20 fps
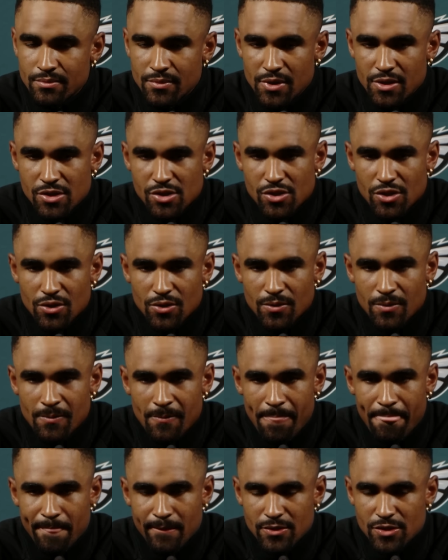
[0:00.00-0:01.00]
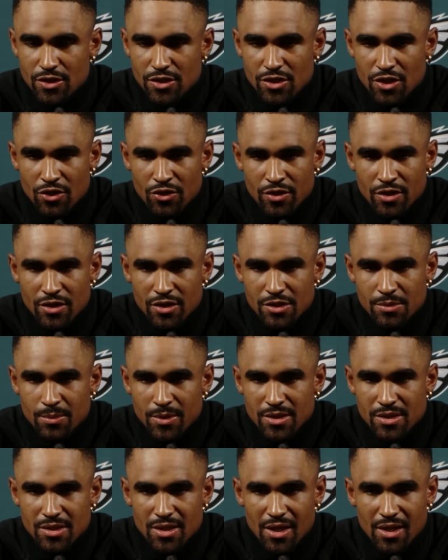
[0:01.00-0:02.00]
And so just learning as
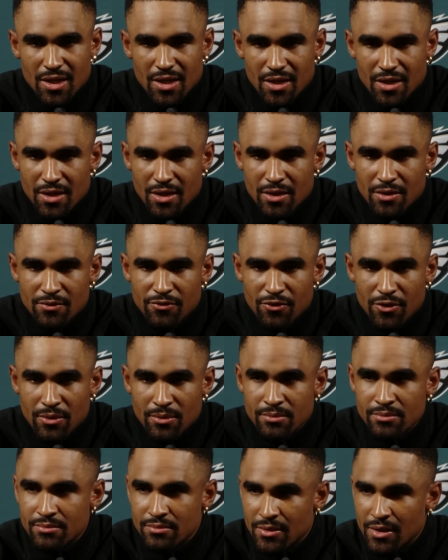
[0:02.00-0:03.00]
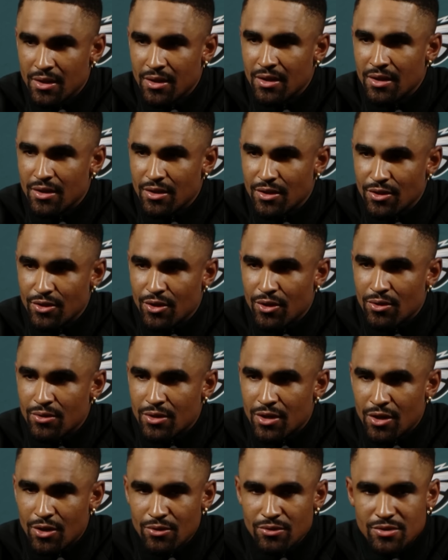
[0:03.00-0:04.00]
much as I can from, you know,
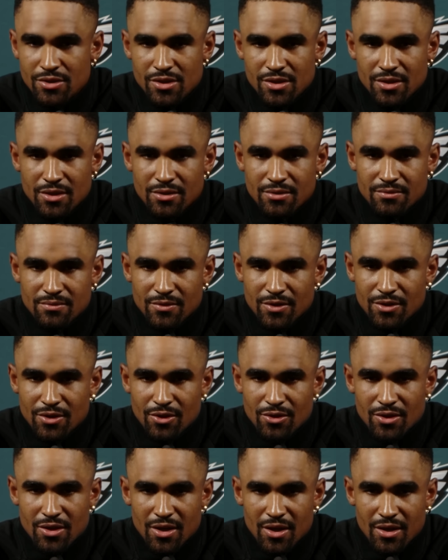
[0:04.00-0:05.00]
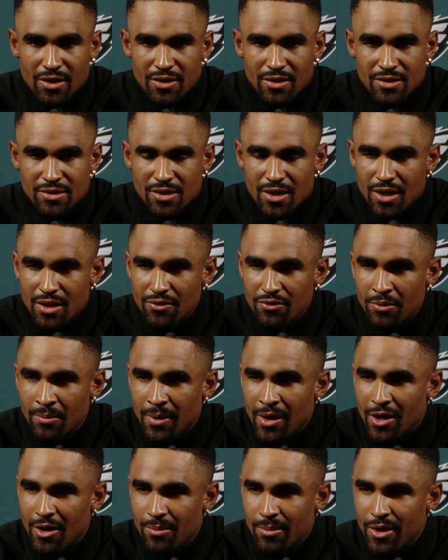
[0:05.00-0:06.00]
coach, and, you know, Kellen is kind of a
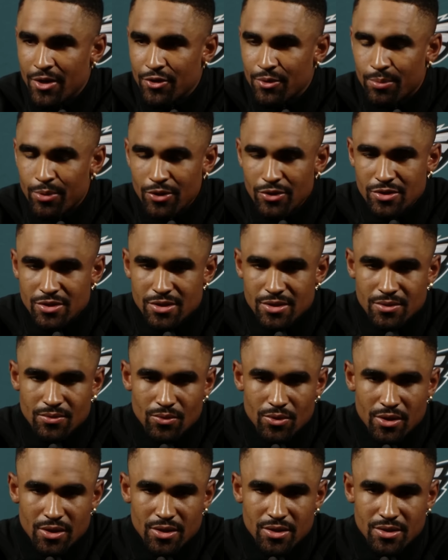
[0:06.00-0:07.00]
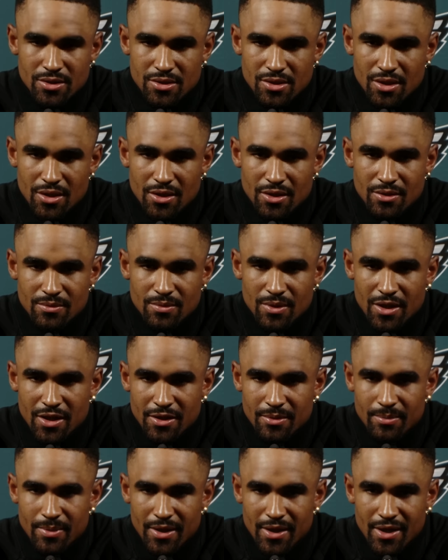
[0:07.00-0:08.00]
mild-mannered person where he's
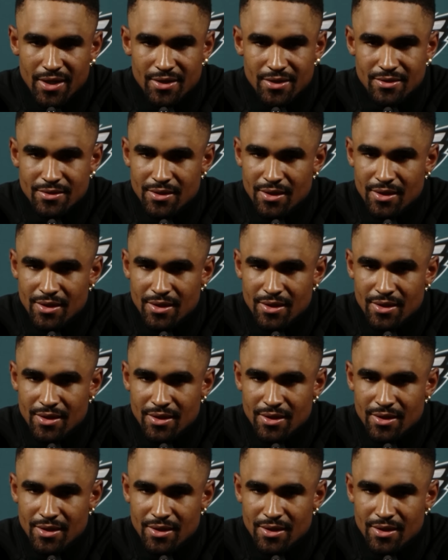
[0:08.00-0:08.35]
laid back,